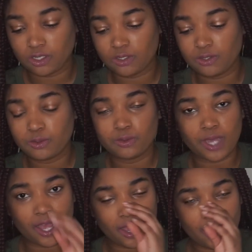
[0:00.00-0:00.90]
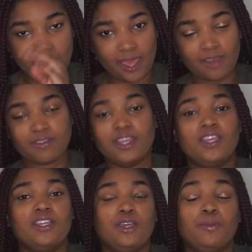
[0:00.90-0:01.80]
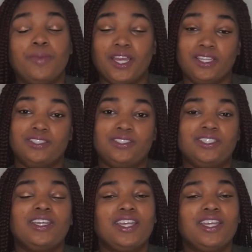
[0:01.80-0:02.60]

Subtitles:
Do I have any pets?